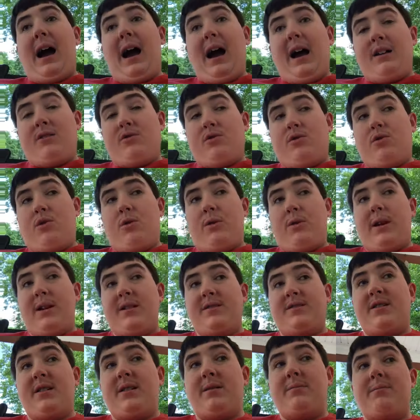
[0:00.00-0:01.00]
I told her, I
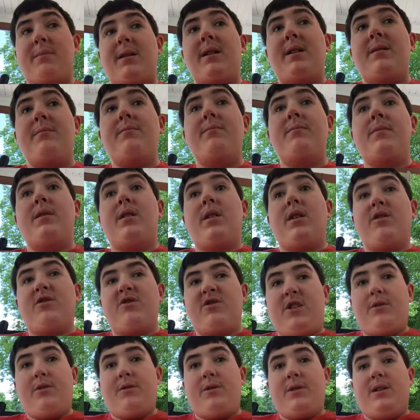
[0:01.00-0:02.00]
said, "Ma'am,
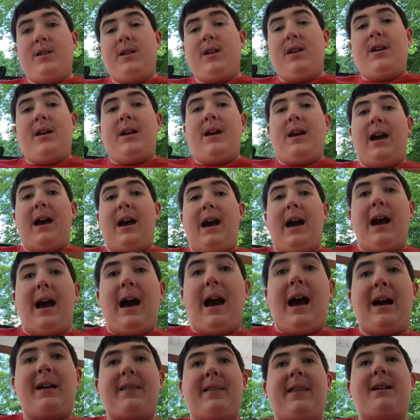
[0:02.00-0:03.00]
Sharon,
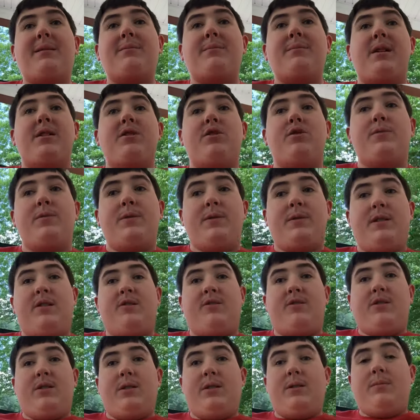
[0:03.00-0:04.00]
I like my new
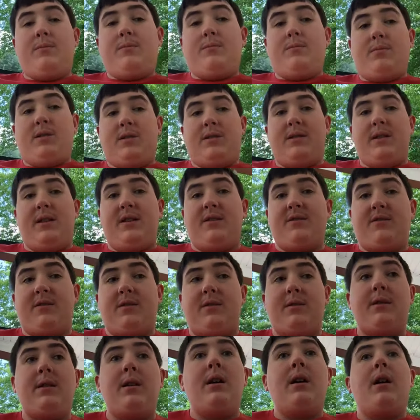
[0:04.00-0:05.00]
position, but
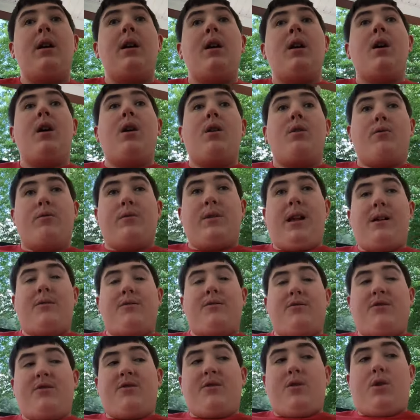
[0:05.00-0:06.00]
listen, when I
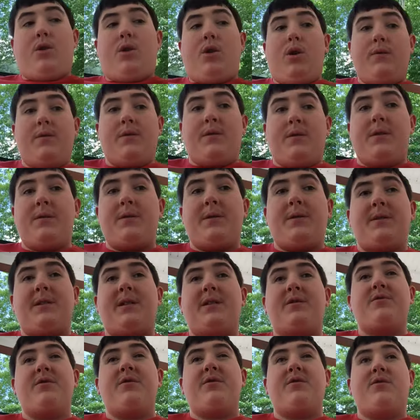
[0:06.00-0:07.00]
was over there at the
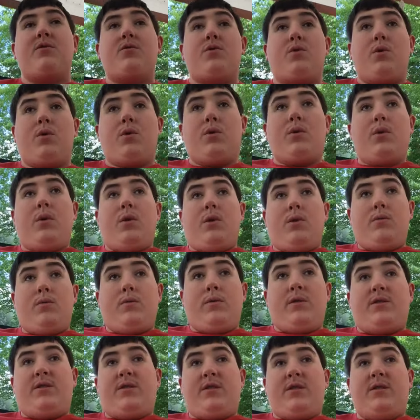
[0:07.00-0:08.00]
entrance store,
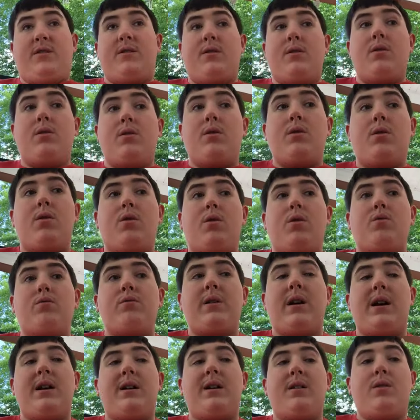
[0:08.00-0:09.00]
which is
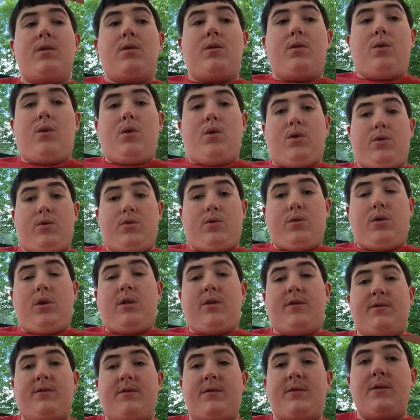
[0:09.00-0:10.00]
right
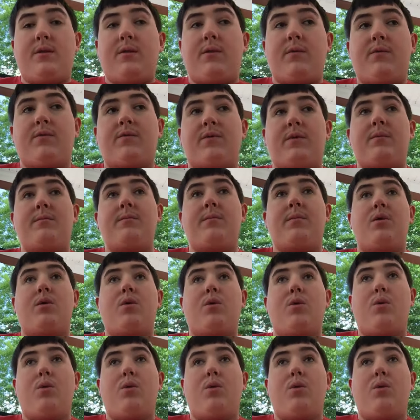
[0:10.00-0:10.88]
across from